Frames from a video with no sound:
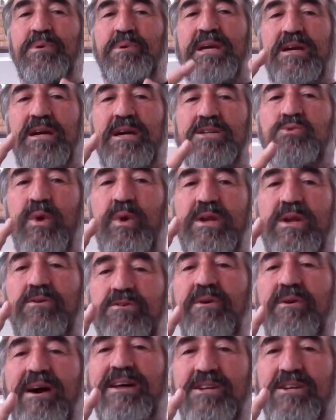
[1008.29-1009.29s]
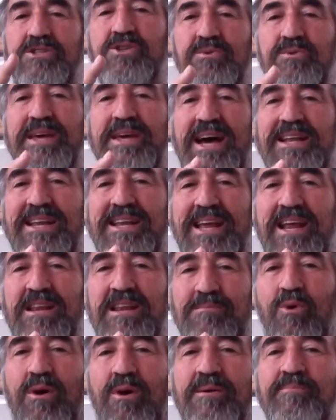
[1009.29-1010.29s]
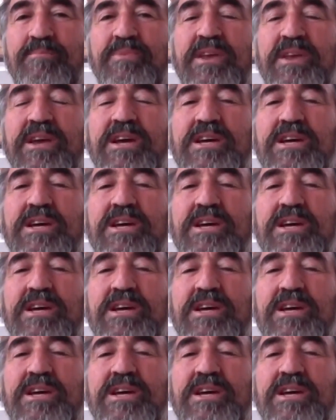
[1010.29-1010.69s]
because we don't know how to do that anymore.